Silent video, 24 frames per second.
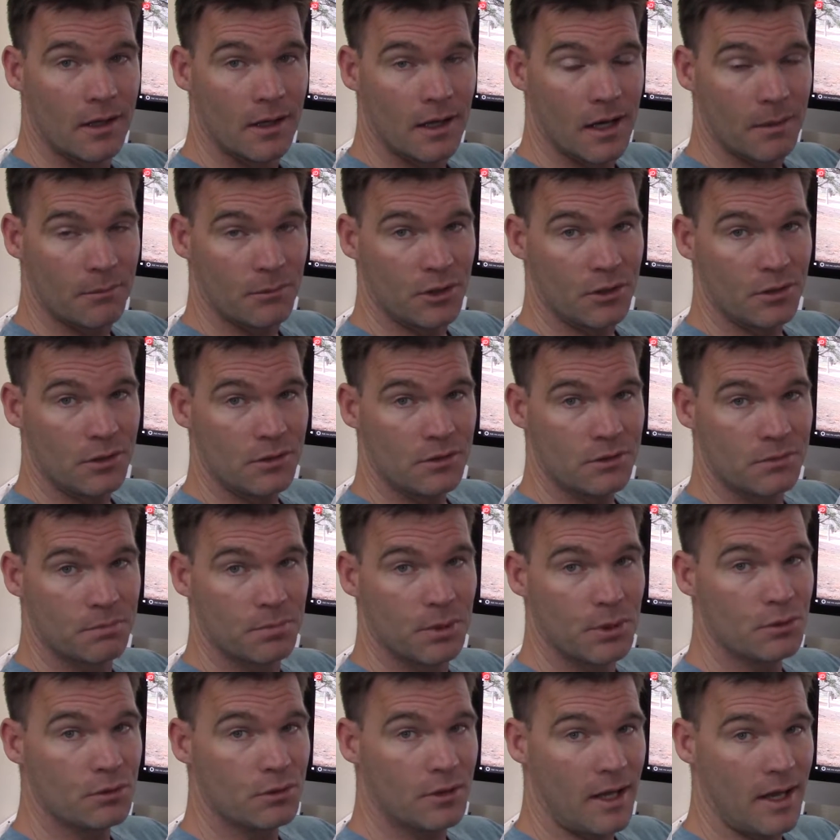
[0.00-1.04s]
Um, you use
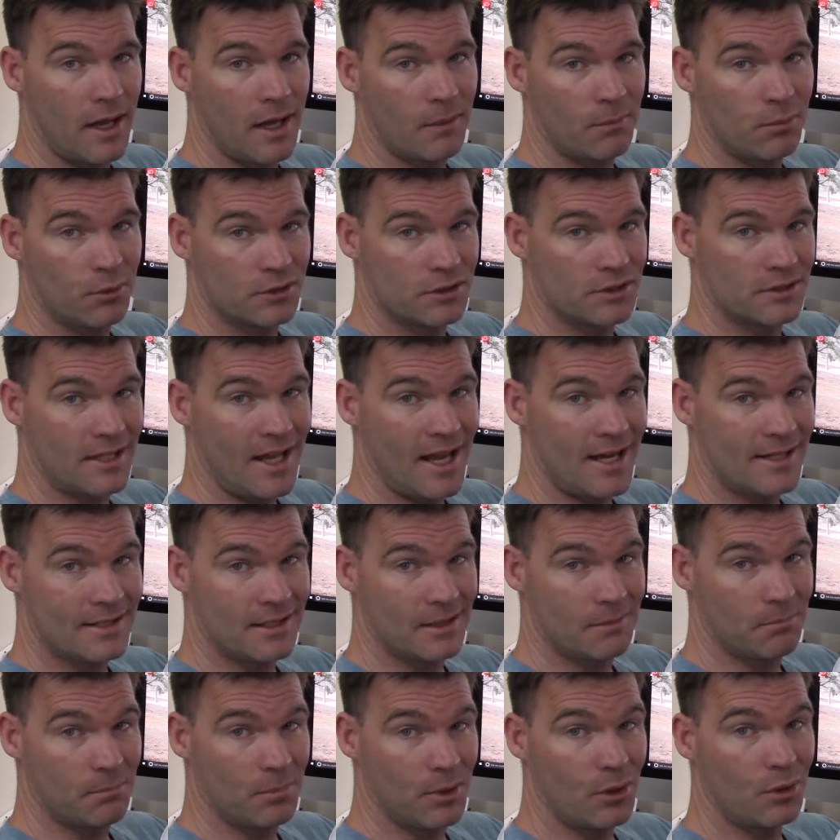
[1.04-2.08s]
Boot Camp, which is
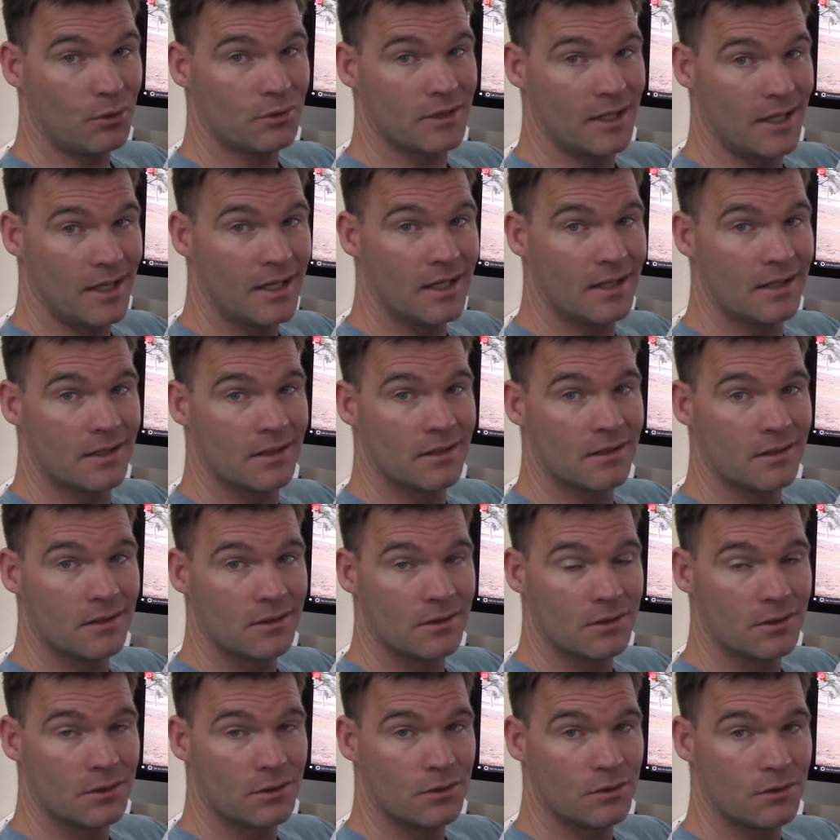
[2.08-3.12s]
actually built in
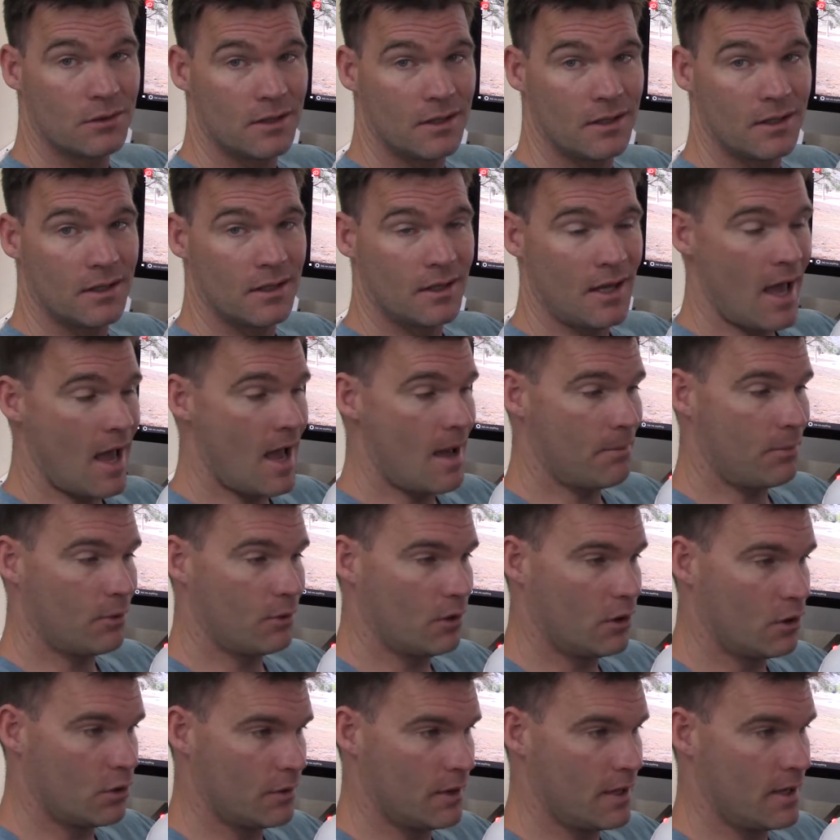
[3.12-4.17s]
to the
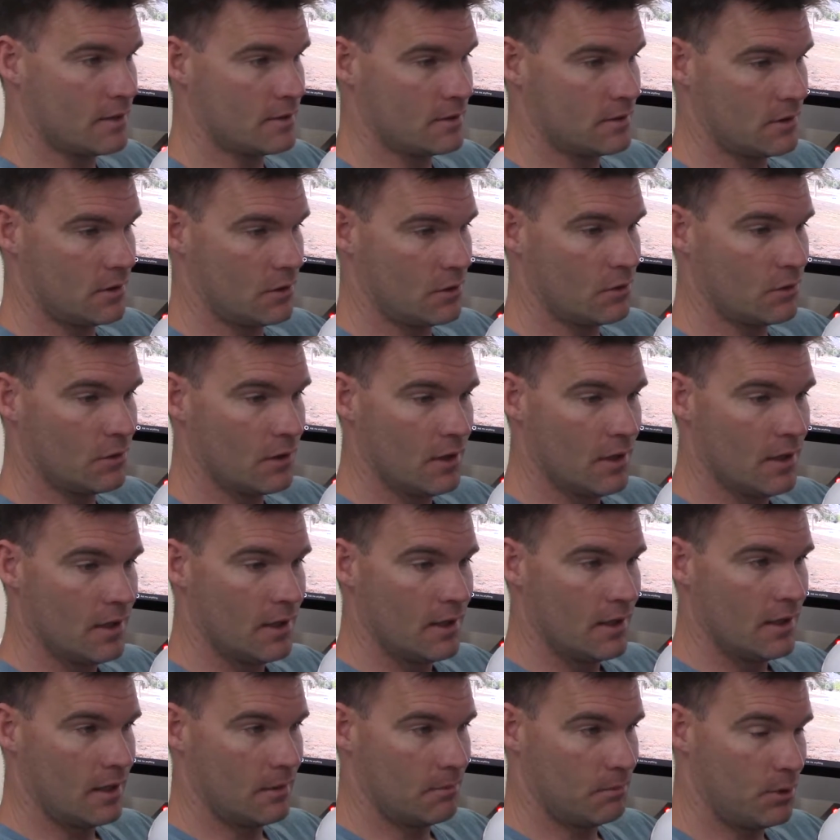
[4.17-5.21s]
Apple OS. So
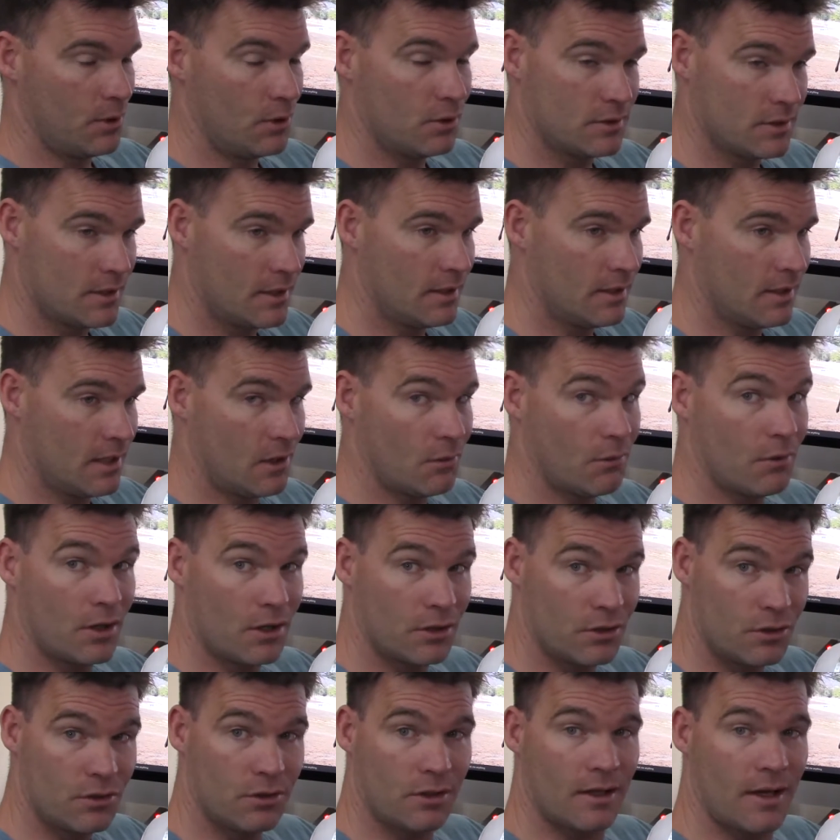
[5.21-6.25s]
it builds in there where
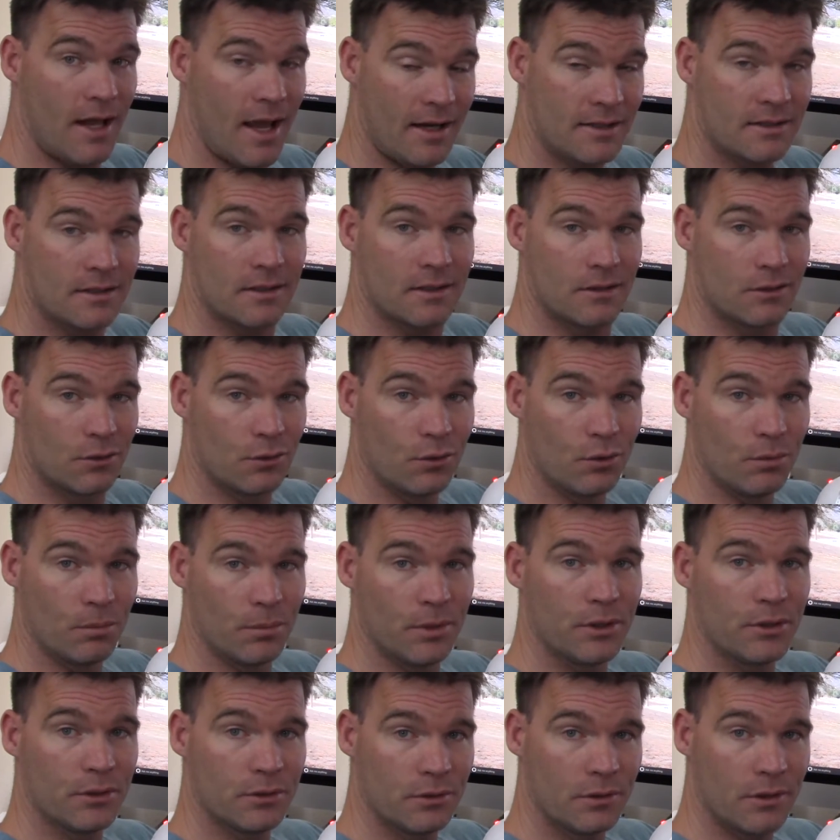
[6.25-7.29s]
you can actually dual
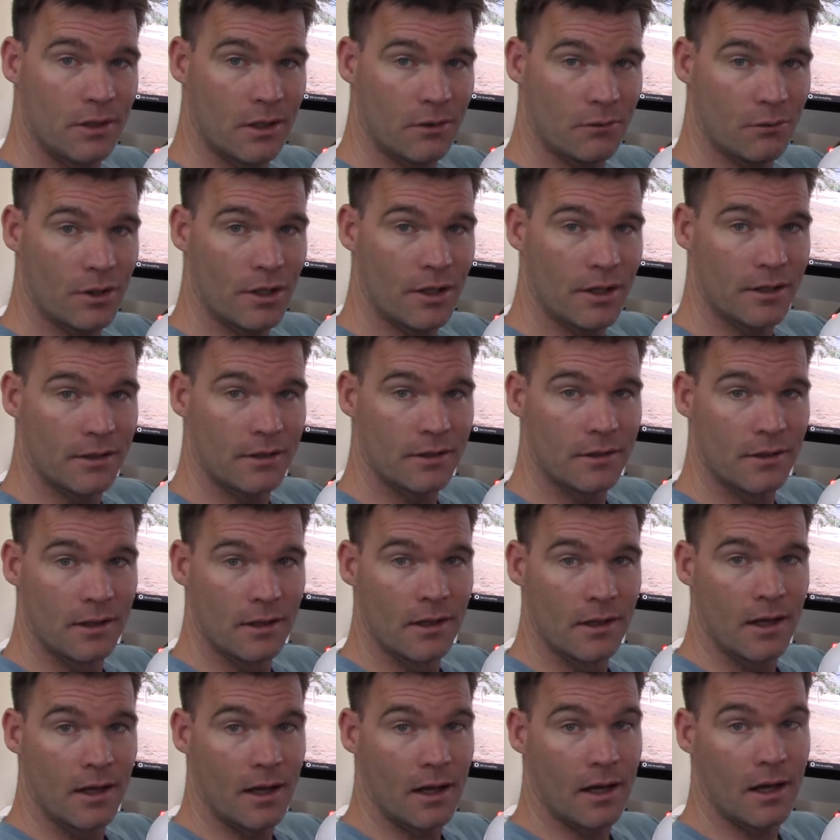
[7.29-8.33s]
boot and run
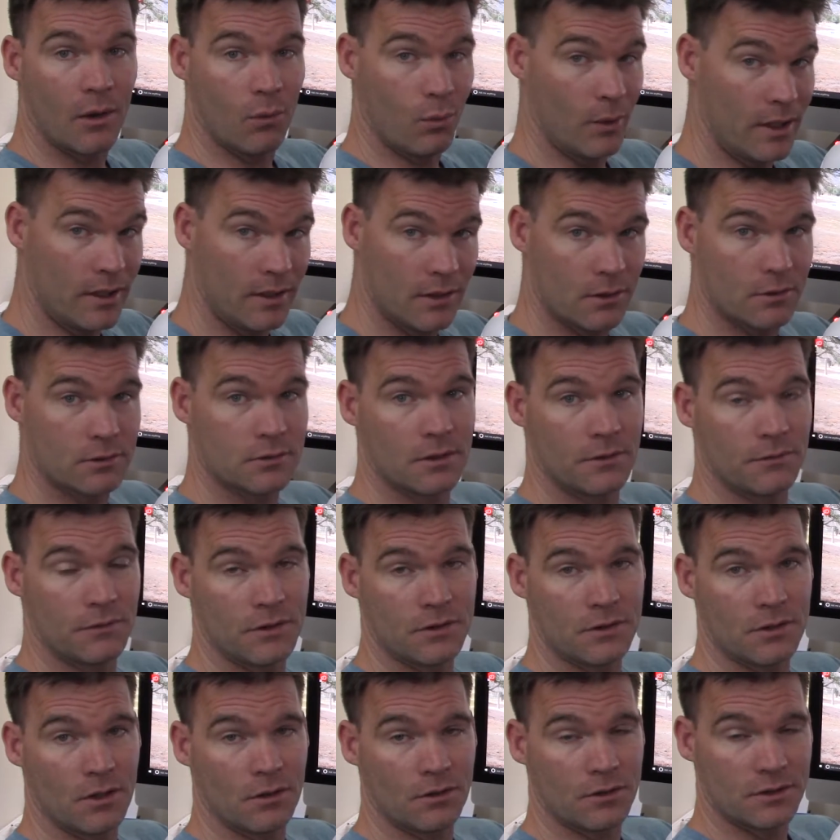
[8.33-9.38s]
uh, Windows if you
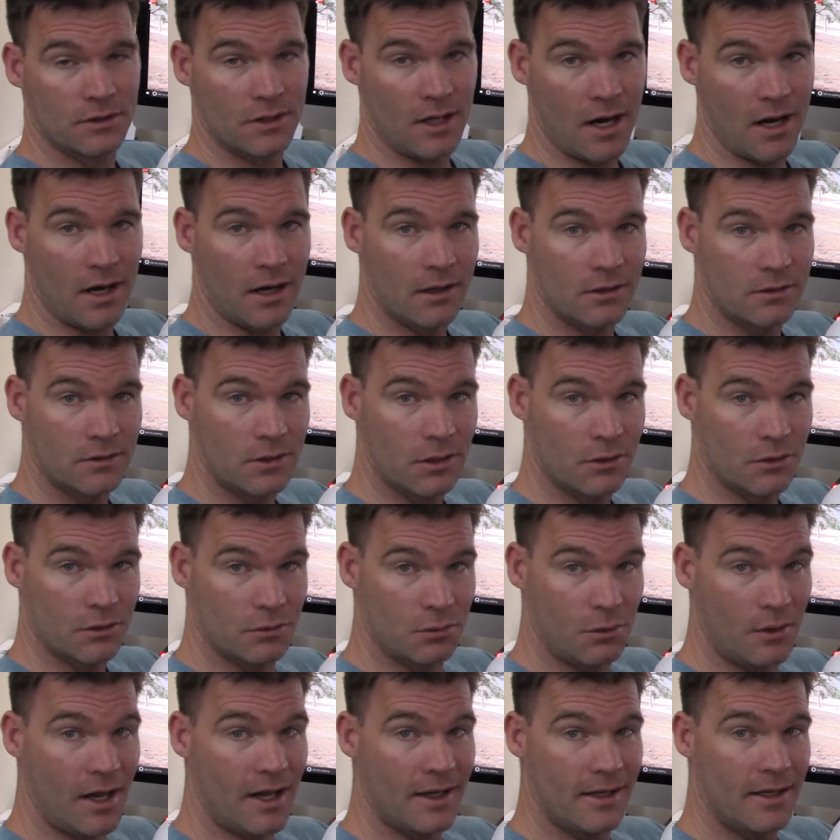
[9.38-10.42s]
so desire. So it's
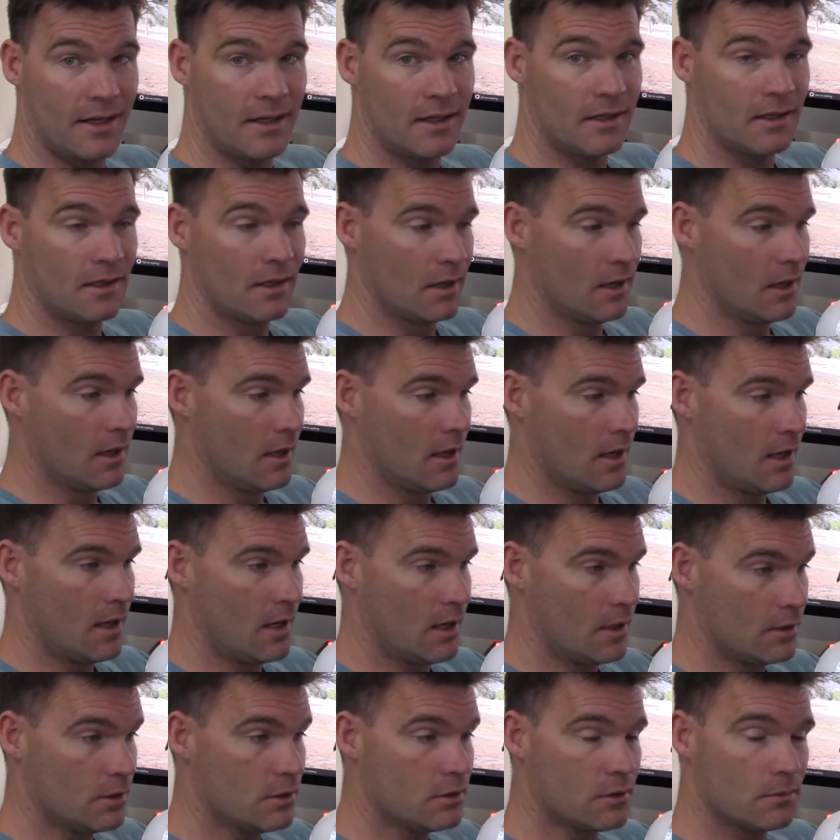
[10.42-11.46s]
what I did
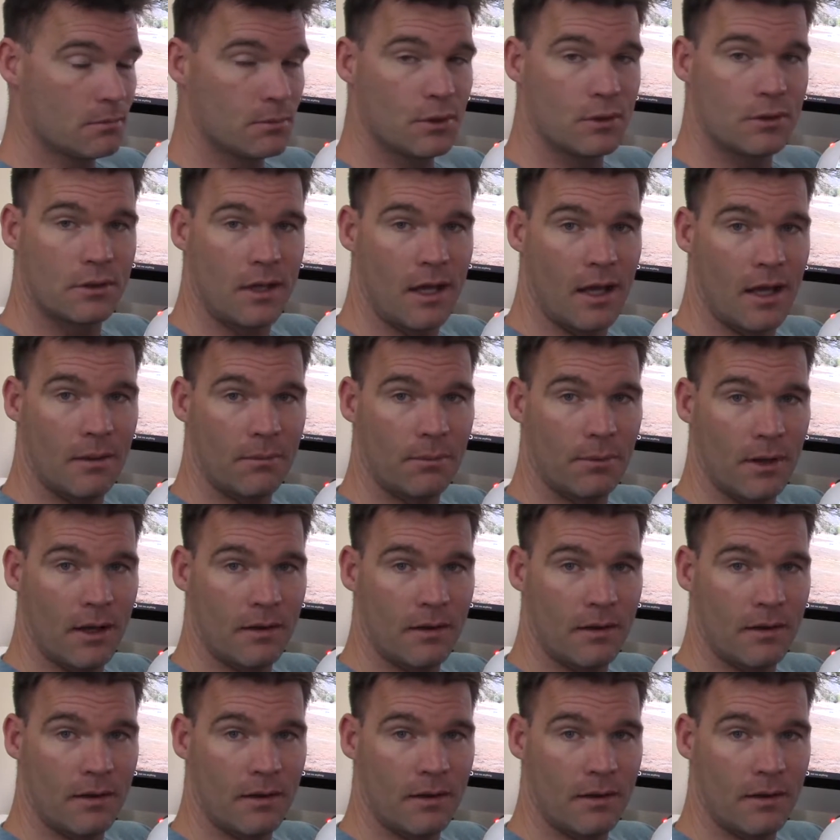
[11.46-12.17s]
uh, using Boot Camp.